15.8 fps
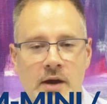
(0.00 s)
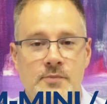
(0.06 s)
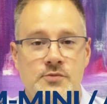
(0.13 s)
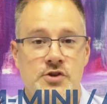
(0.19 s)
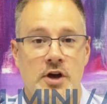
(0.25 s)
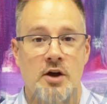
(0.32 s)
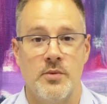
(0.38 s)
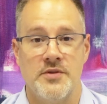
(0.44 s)

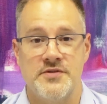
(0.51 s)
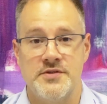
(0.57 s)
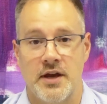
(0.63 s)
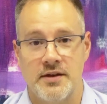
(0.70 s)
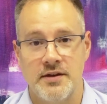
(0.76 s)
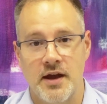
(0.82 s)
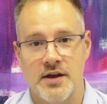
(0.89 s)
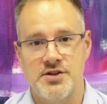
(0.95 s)
I'm John with
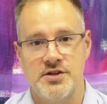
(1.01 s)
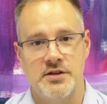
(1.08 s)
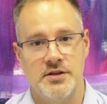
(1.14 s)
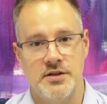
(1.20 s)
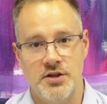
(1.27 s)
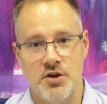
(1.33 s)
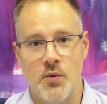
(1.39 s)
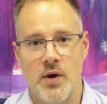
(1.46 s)
TechNexion
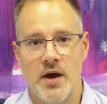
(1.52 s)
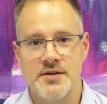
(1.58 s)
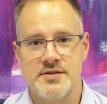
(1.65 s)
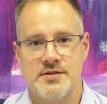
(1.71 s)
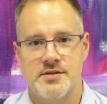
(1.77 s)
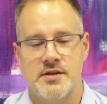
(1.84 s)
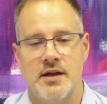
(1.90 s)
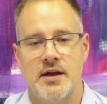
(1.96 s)
in the
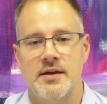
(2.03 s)
US,